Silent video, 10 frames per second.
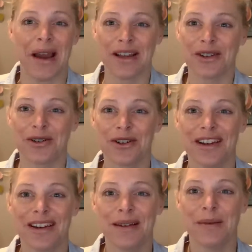
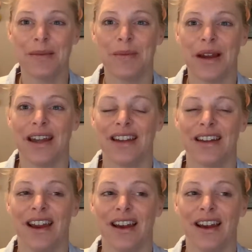mastery, but